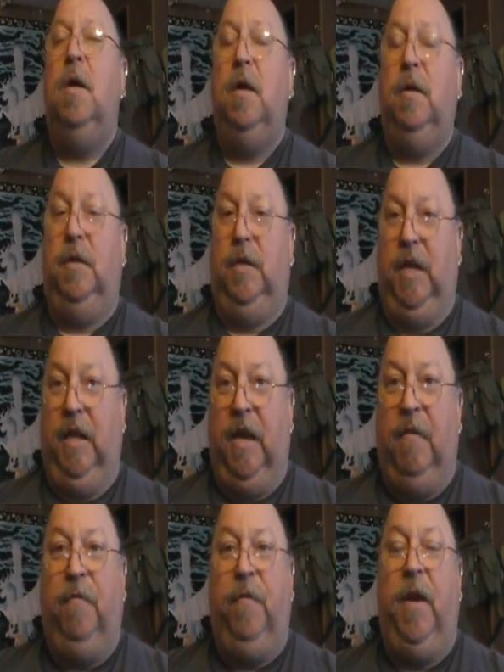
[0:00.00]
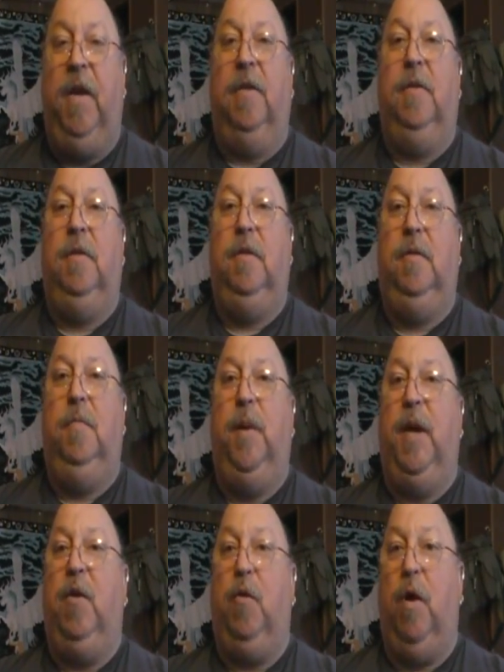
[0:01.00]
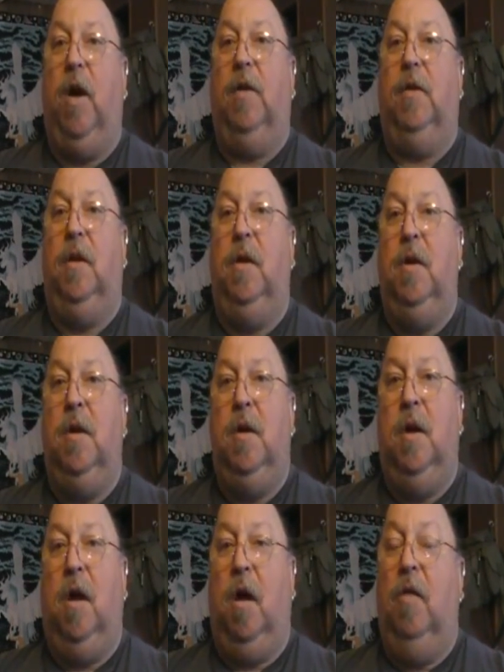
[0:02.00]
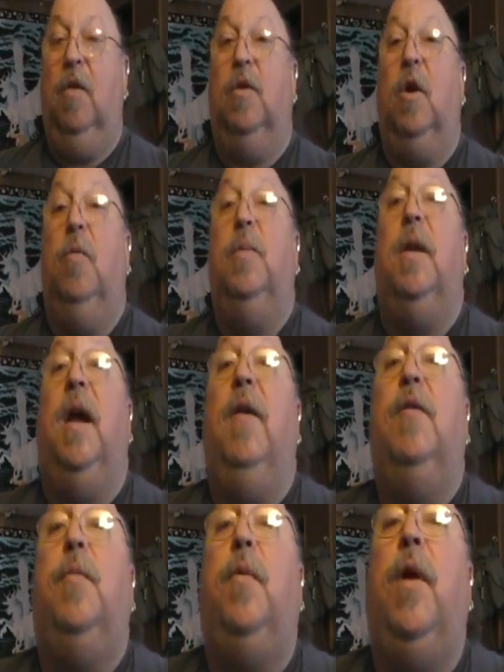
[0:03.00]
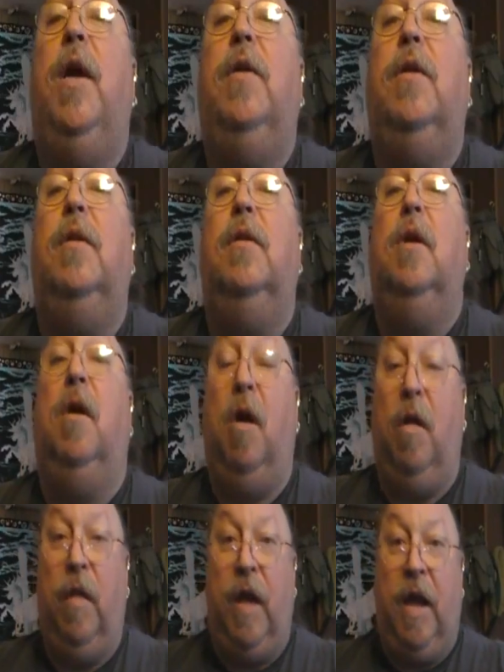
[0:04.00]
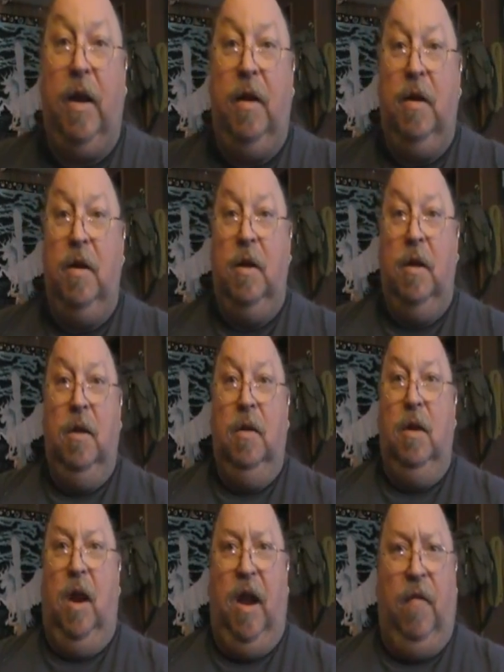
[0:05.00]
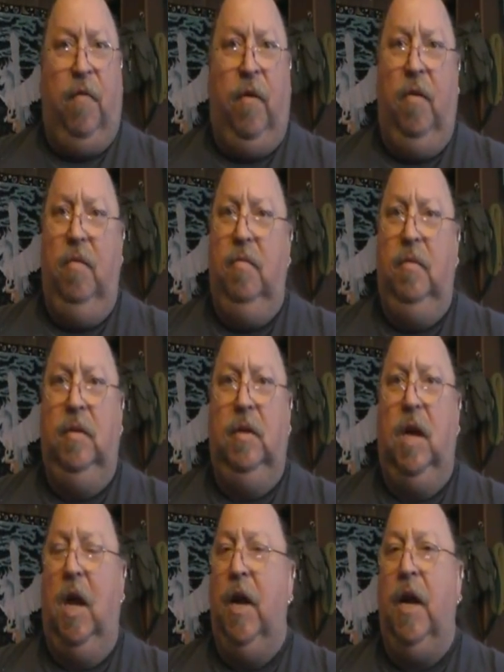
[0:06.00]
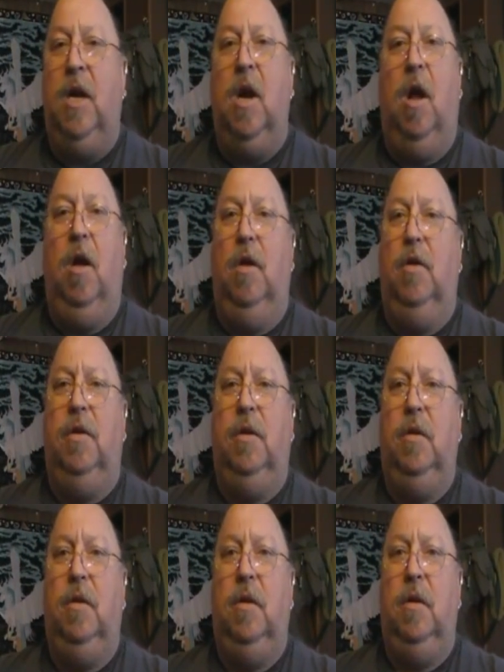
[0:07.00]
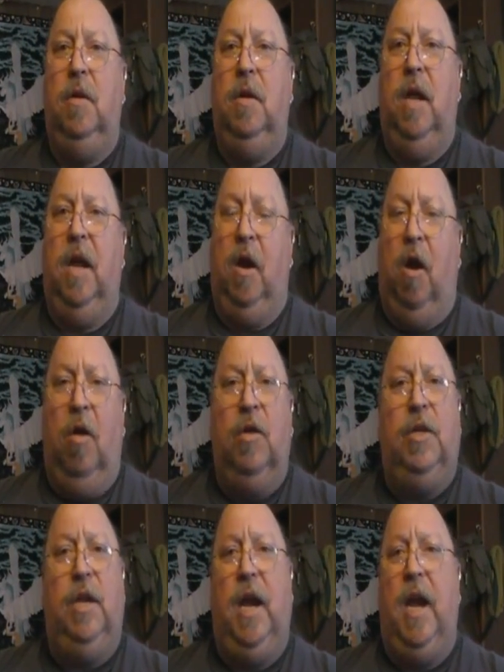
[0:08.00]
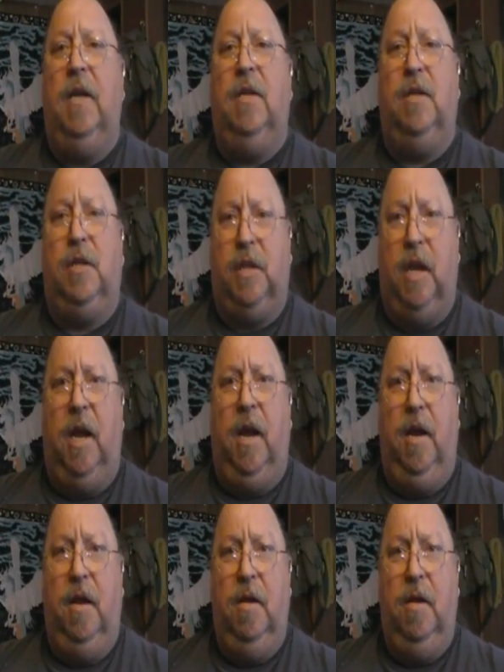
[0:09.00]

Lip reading: To see that face be crushed. All those hopes and aspirations, all that effort unacknowledged. And all she had to say.